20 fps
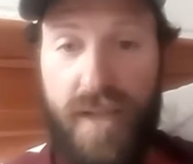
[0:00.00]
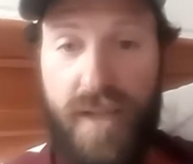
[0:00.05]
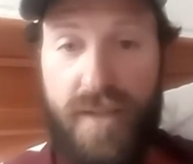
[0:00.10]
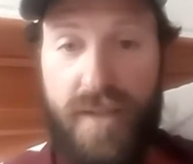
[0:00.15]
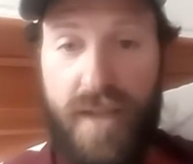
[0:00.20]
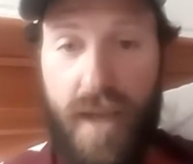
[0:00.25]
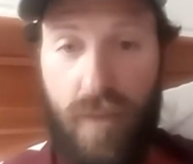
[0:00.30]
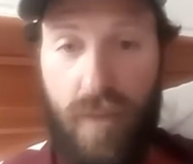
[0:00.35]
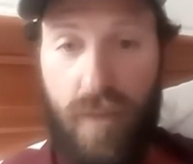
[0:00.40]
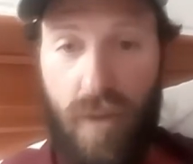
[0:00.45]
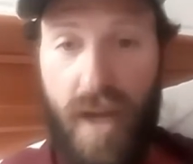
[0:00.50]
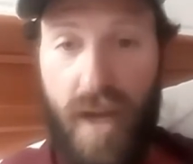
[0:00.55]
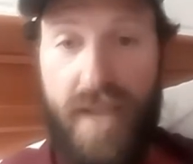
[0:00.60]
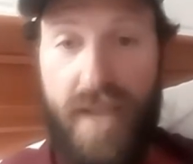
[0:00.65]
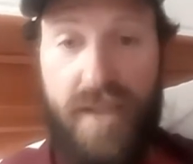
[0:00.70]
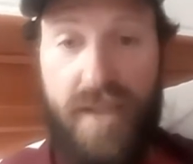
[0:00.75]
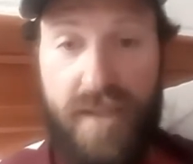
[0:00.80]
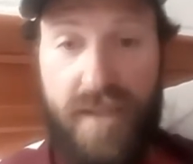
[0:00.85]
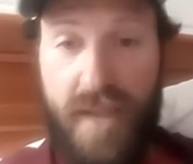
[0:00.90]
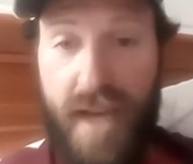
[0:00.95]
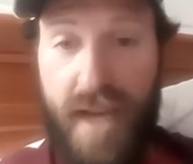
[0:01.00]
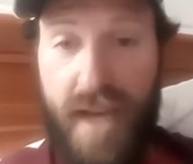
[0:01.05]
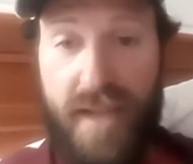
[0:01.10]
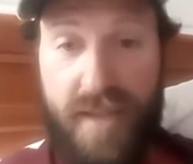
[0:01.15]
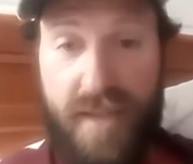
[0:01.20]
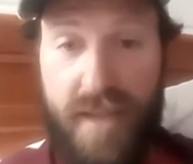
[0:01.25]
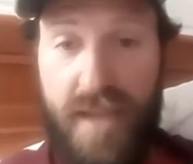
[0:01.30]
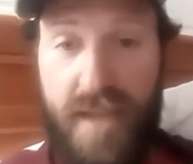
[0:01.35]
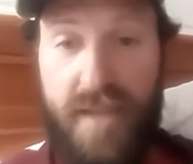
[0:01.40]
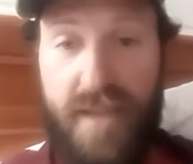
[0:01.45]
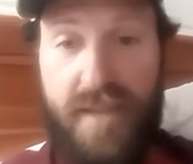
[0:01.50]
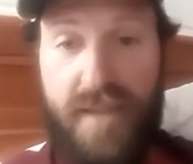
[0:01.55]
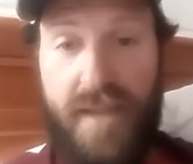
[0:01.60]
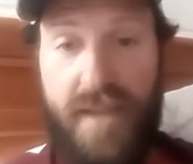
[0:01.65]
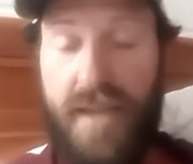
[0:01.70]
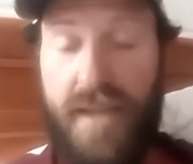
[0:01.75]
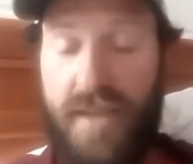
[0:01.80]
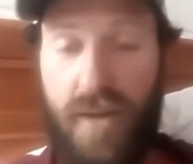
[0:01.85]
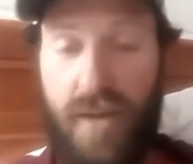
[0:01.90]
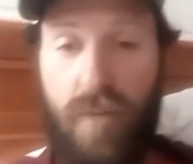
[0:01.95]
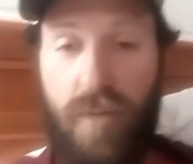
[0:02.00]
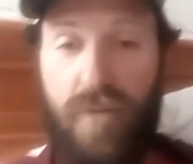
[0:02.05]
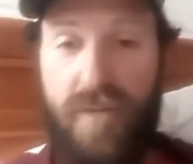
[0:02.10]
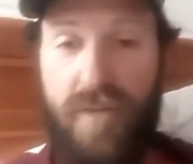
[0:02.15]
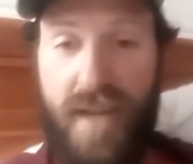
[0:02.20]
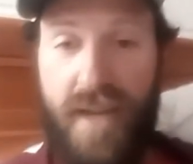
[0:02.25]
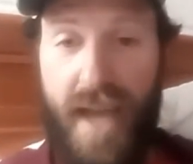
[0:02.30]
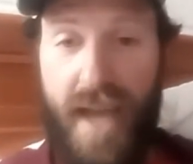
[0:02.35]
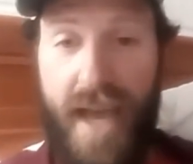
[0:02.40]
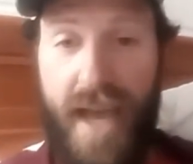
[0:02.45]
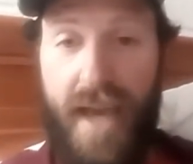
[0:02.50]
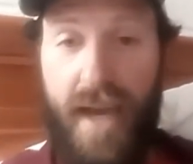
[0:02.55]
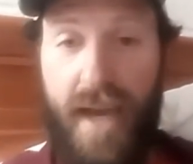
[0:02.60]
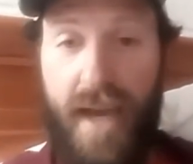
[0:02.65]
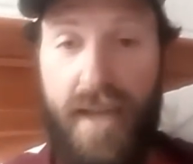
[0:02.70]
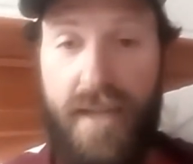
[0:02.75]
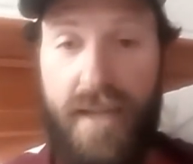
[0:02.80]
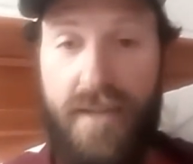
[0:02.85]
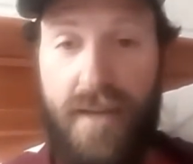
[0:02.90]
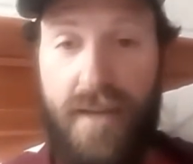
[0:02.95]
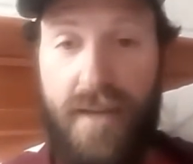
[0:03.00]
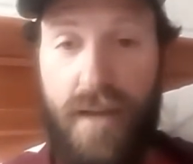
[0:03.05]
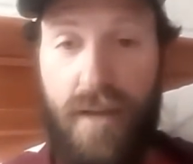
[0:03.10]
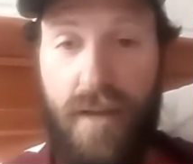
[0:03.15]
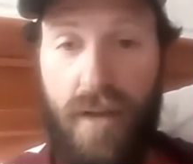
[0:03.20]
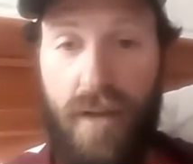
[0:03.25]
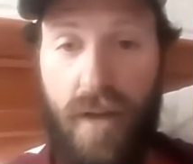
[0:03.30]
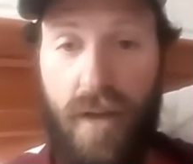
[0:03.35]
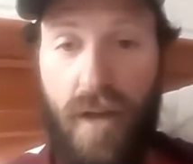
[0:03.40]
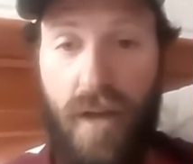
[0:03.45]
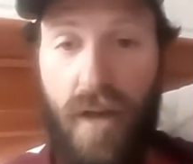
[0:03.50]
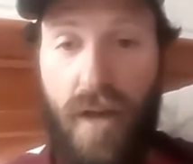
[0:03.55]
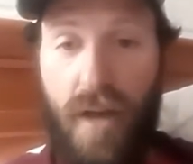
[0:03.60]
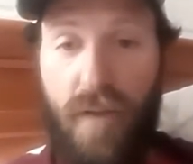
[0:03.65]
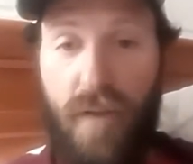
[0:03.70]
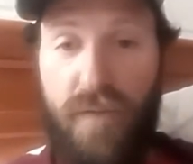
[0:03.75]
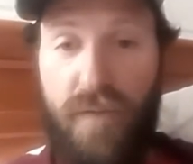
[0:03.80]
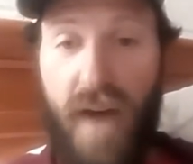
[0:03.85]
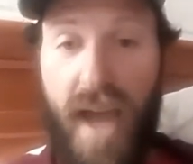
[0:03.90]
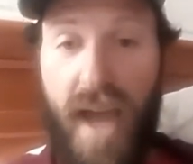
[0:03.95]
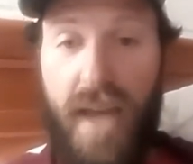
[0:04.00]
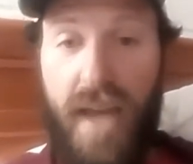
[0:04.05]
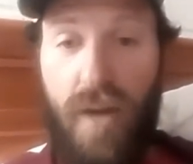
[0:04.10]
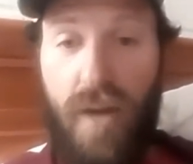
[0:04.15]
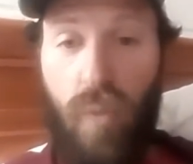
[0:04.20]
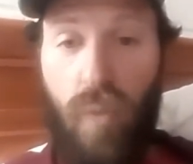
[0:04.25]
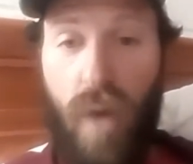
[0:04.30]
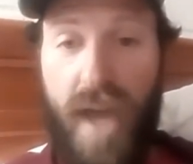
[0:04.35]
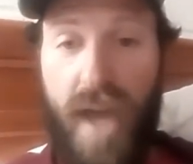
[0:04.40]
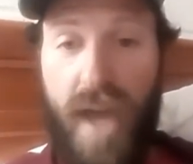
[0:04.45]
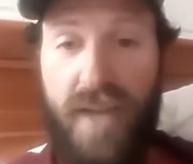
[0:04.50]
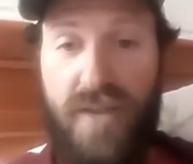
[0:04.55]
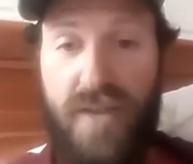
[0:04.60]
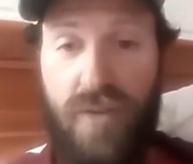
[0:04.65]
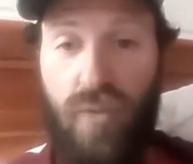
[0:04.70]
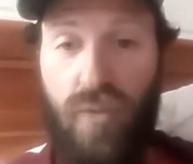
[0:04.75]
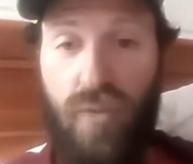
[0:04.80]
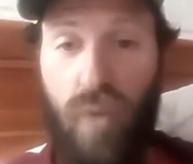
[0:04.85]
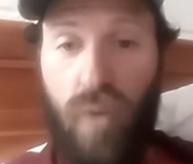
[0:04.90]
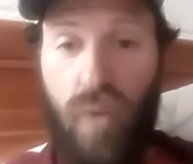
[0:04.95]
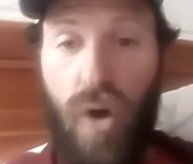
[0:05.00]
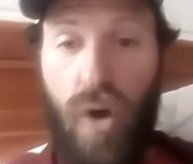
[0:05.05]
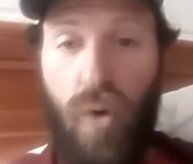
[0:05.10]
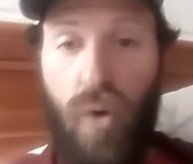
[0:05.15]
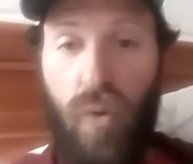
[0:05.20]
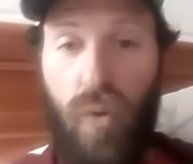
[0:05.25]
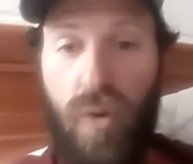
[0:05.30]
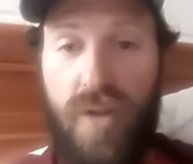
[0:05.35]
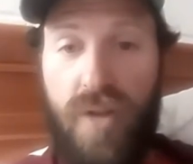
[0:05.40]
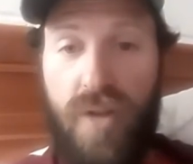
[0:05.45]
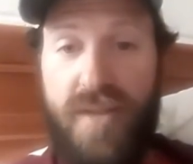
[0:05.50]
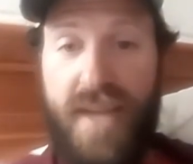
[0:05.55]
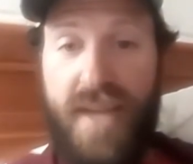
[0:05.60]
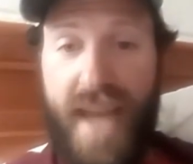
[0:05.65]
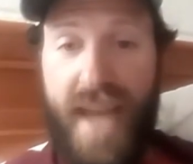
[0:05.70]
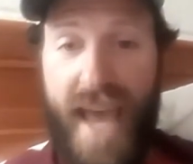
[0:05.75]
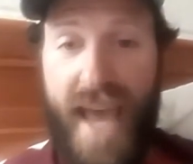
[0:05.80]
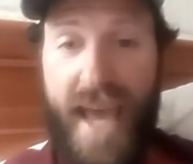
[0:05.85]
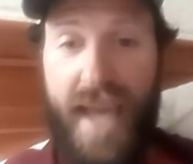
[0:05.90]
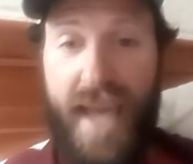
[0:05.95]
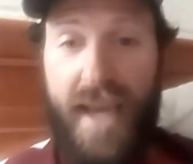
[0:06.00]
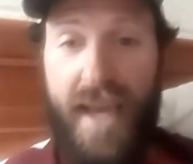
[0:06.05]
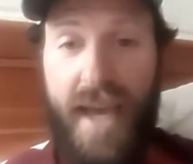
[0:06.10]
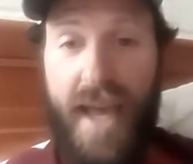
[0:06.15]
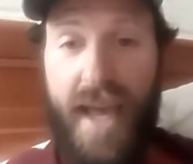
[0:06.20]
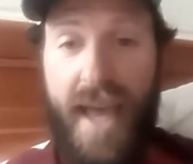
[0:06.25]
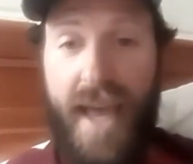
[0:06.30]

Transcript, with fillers: It's like, well, I just, I just need to stay sober today. I need to find a way to grow today.